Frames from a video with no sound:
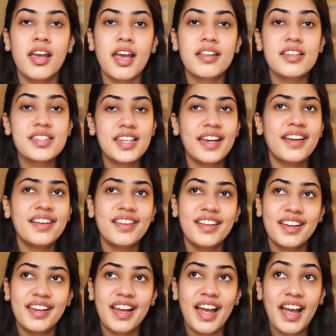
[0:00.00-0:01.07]
And the second
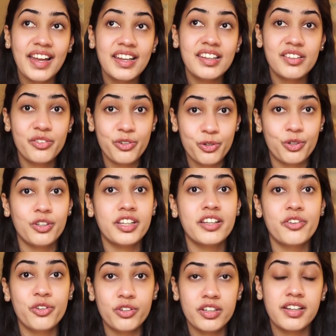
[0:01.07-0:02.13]
thing I
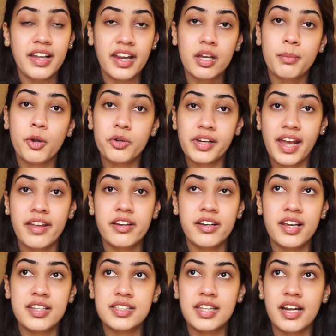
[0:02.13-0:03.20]
really, really like about
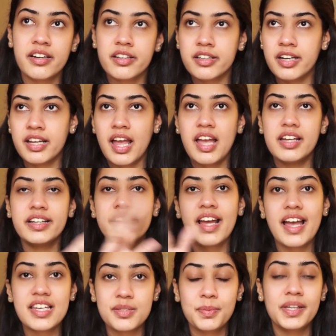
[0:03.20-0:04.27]
Canada is that it, it
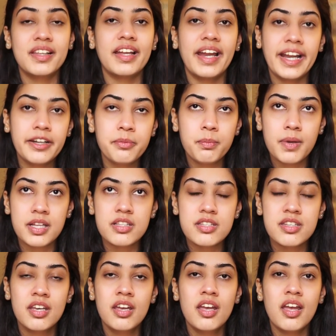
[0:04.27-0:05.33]
has been eight
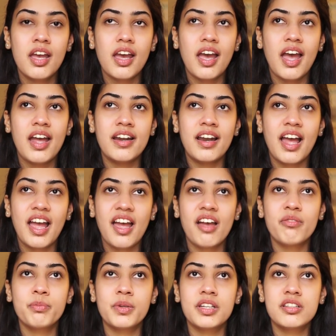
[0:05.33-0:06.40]
months and I
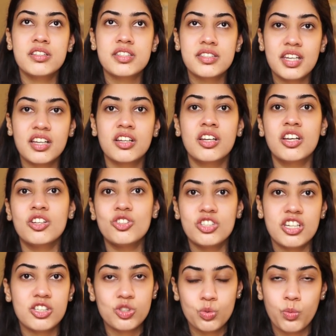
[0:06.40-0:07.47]
have been sick
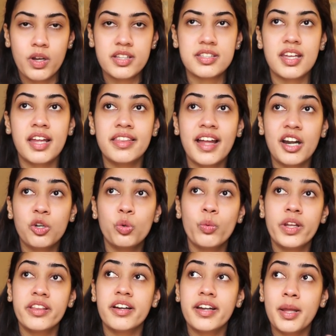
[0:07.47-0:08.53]
just once, and that too
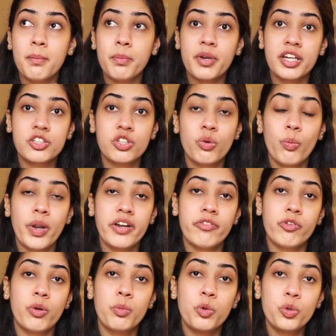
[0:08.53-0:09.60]
when the temperature went
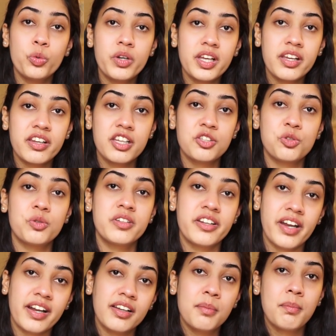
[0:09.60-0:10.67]
from two degrees to
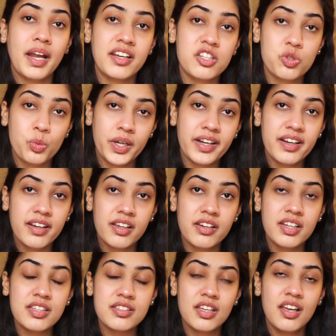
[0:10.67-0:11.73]
directly minus twenty
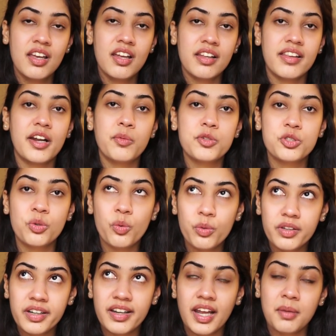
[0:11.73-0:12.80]
degrees. That was the
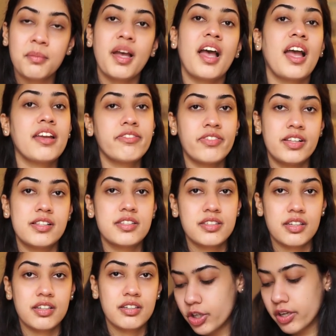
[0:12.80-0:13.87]
only time I felt
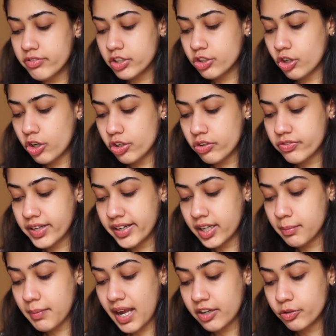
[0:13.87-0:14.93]
sick. Have you ever thought of
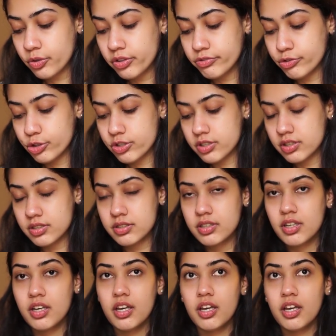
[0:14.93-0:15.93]
getting back to Infosys?